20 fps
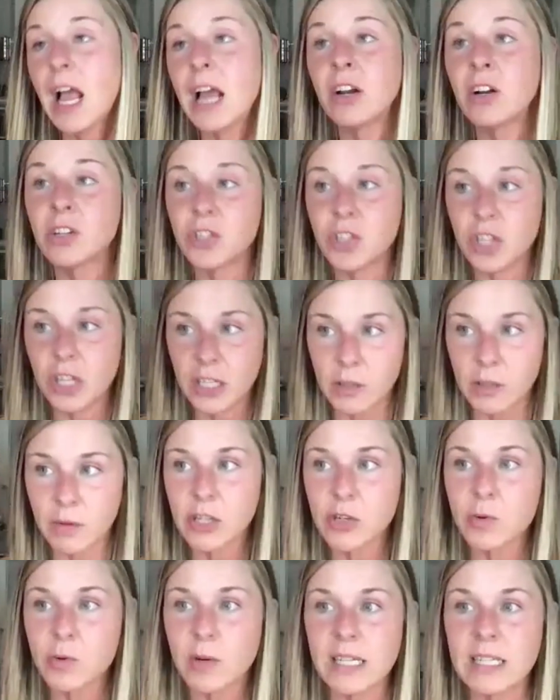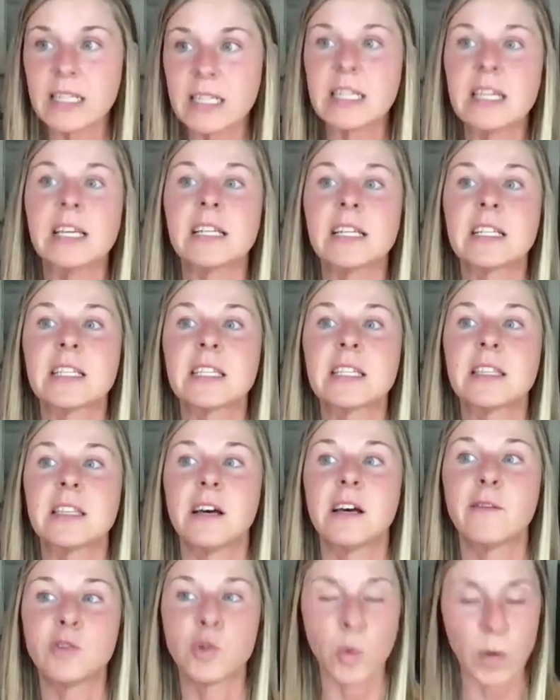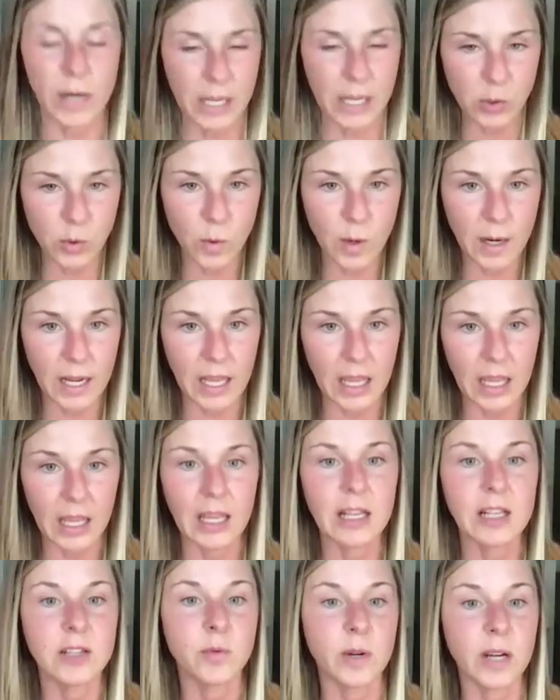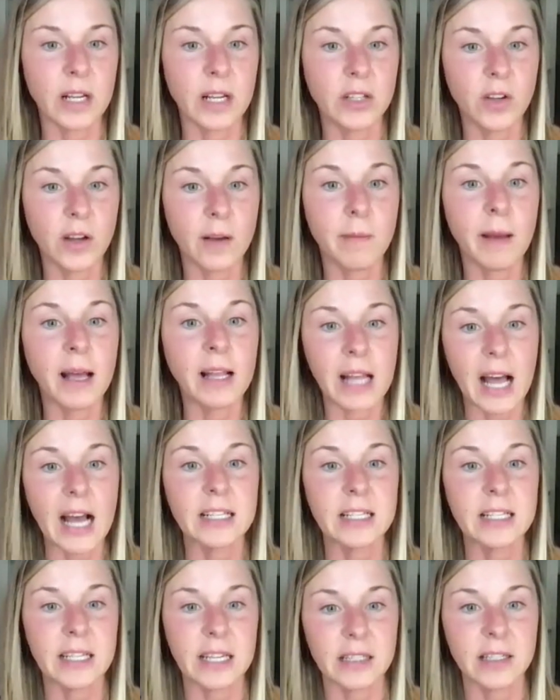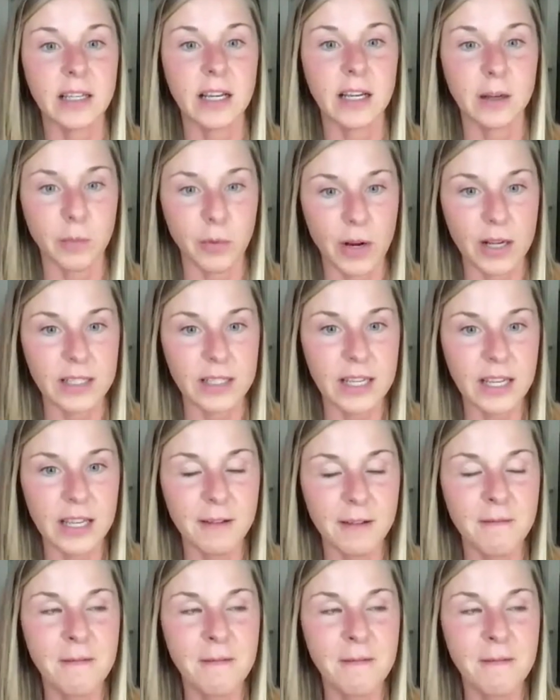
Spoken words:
And on January 26th of 2020 is when I took my last antidepressant.